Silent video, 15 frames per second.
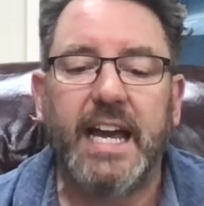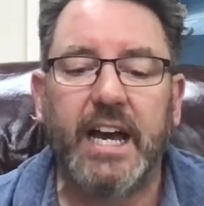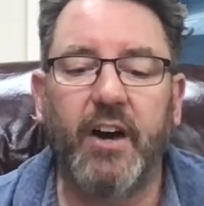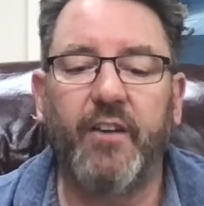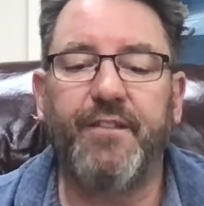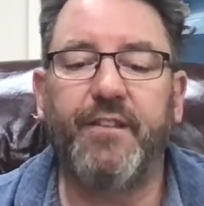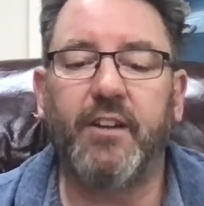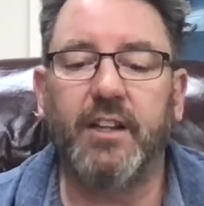
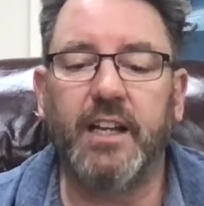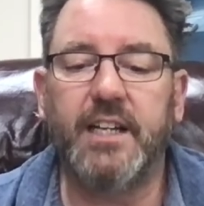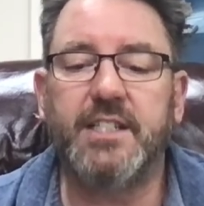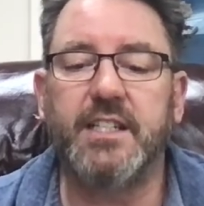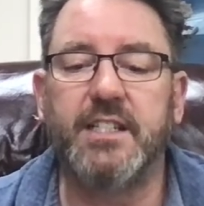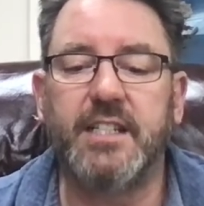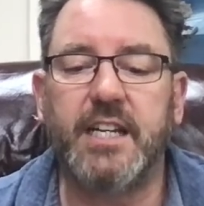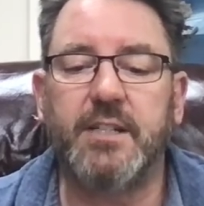helpful
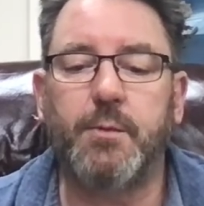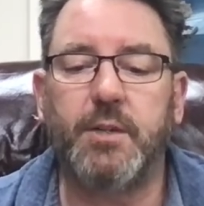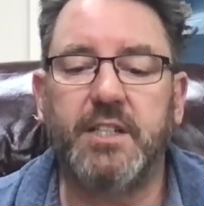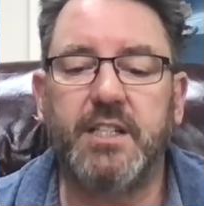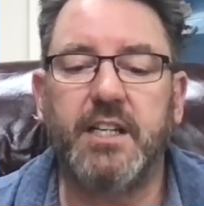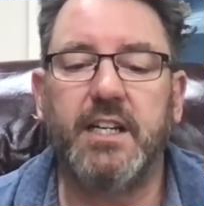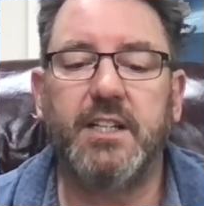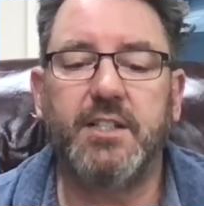lessons as we
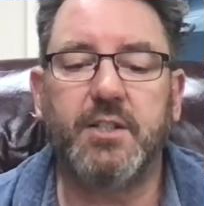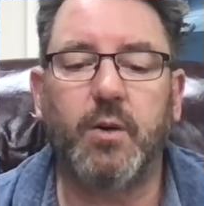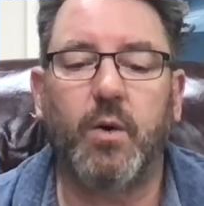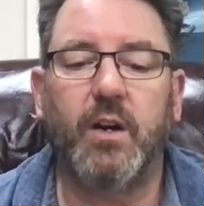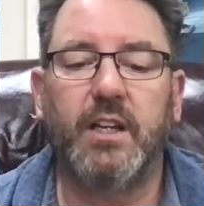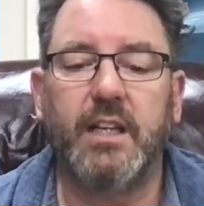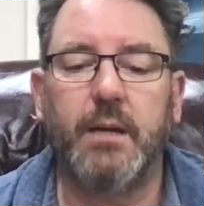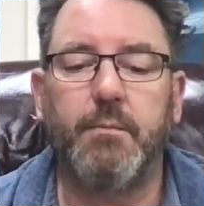see a
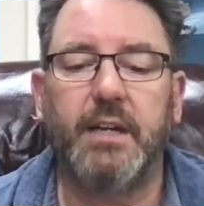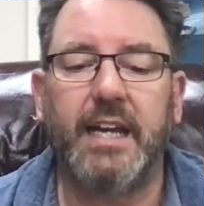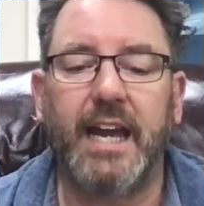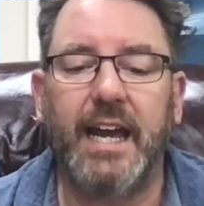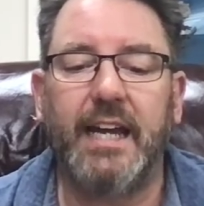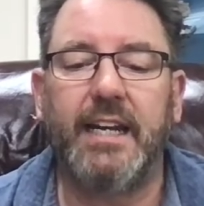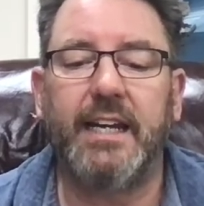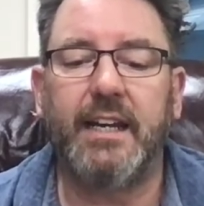story that
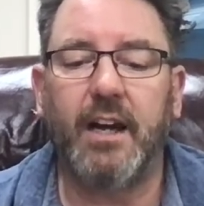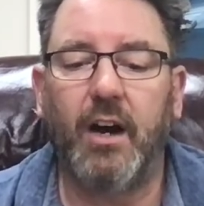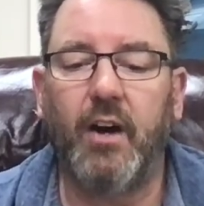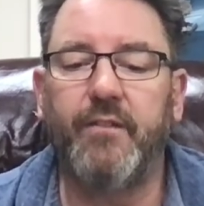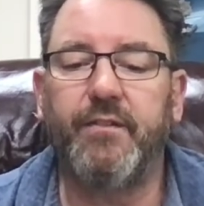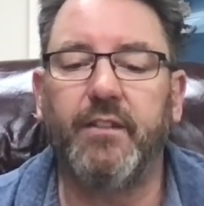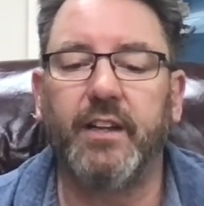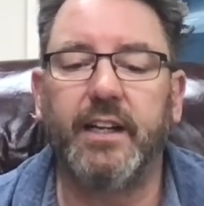began in
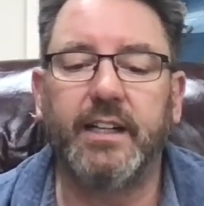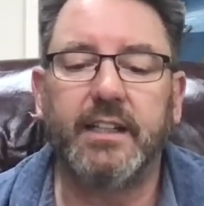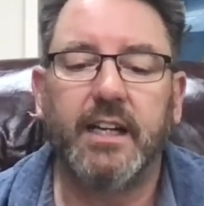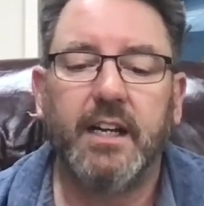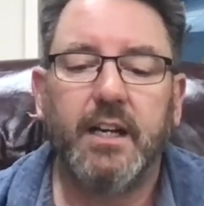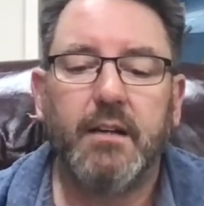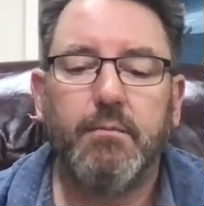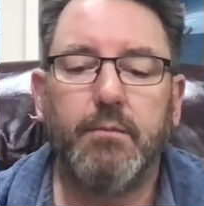conflict
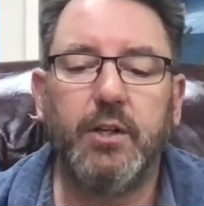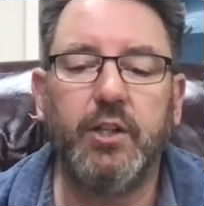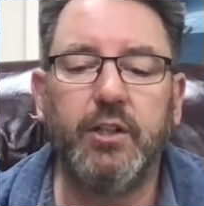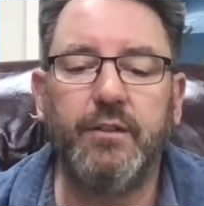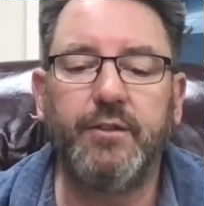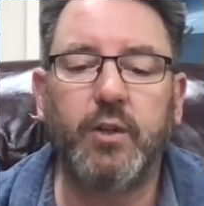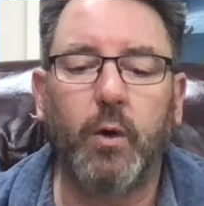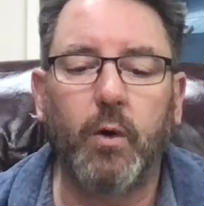
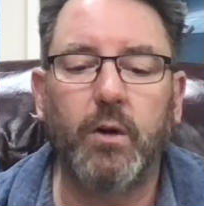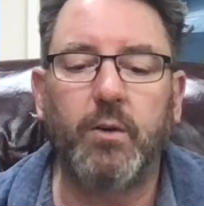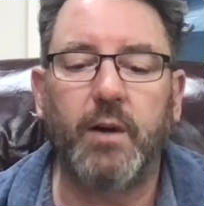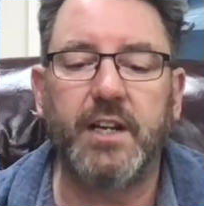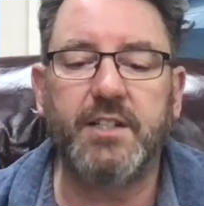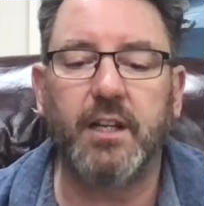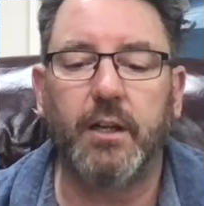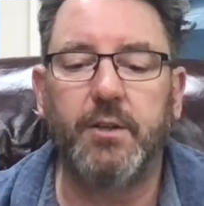move toward
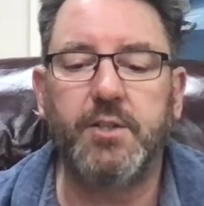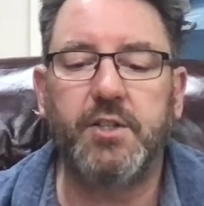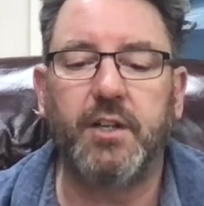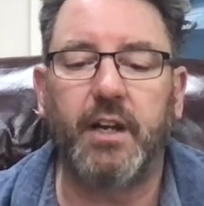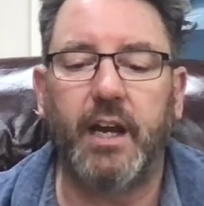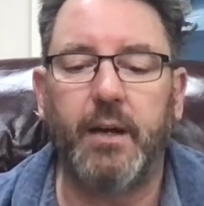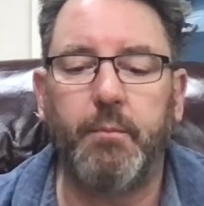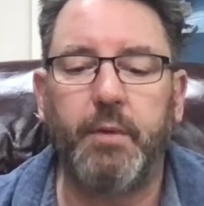
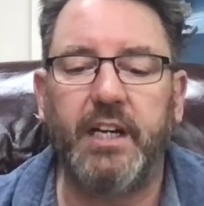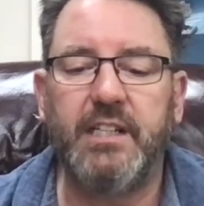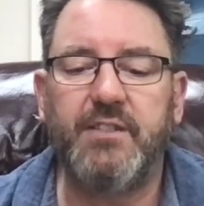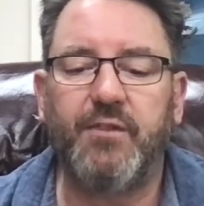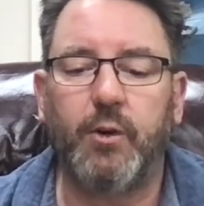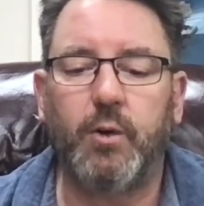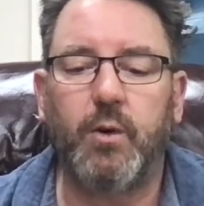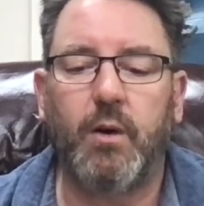resolution and
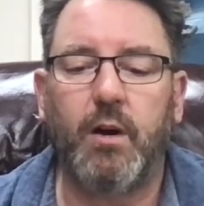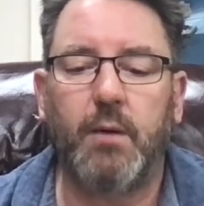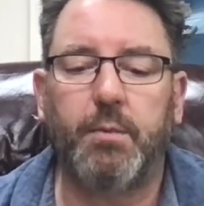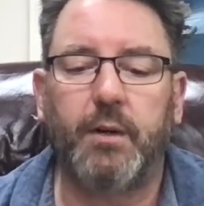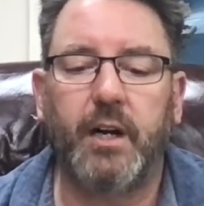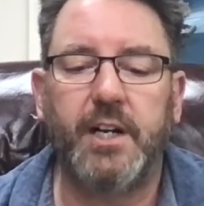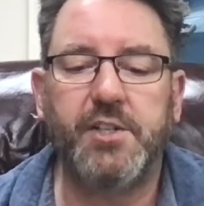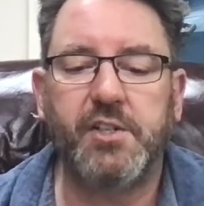peaceful
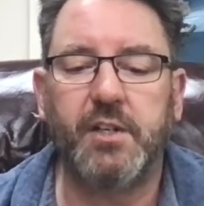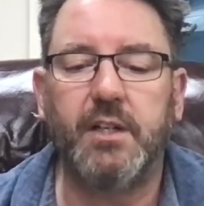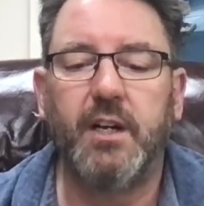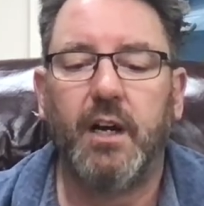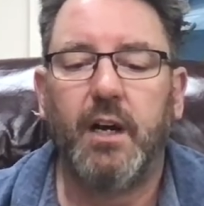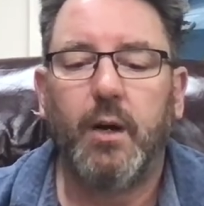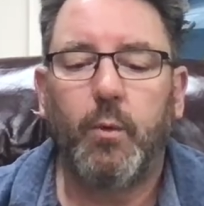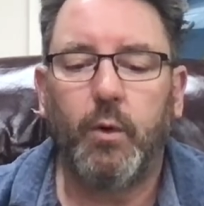cooperation
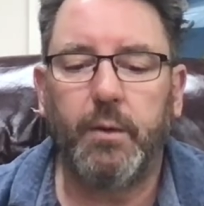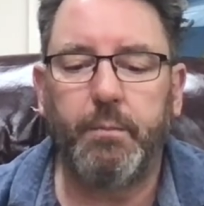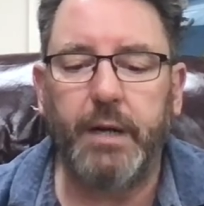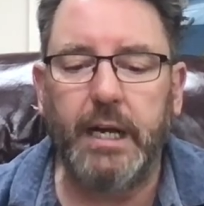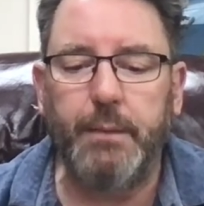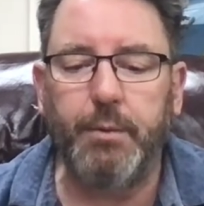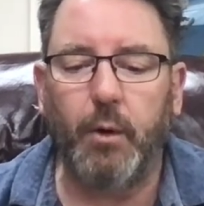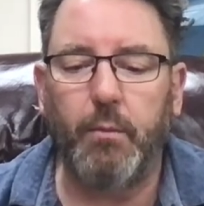when
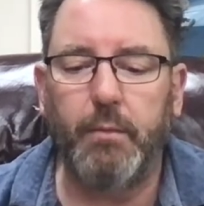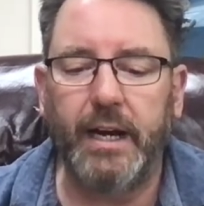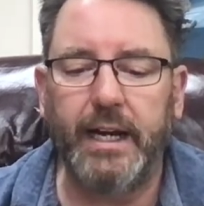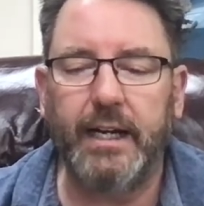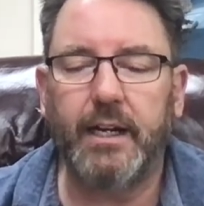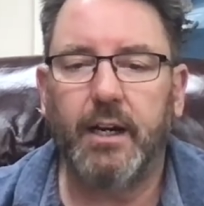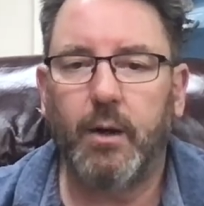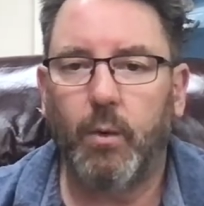people
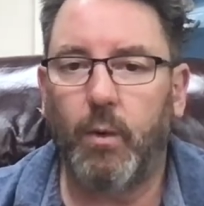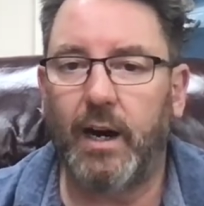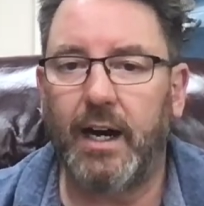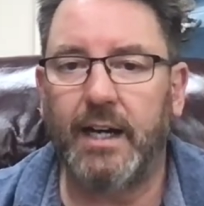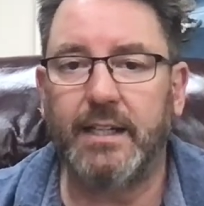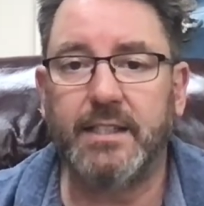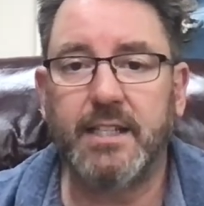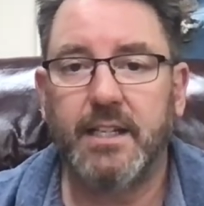make
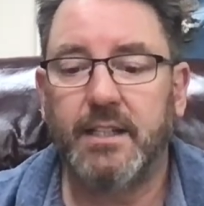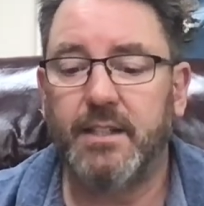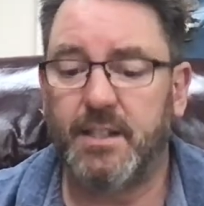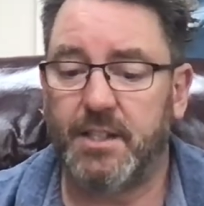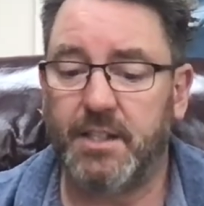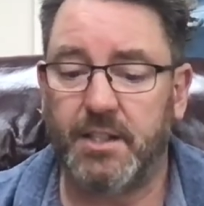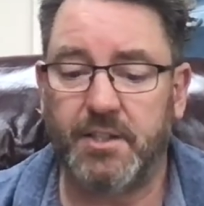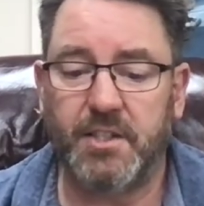wise
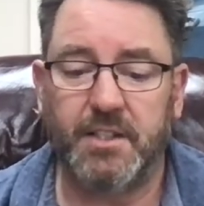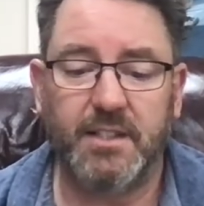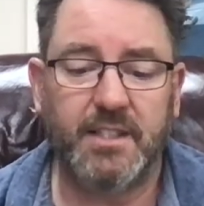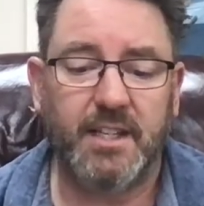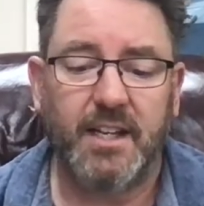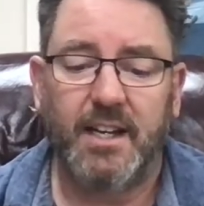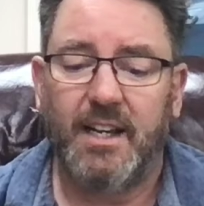decisions.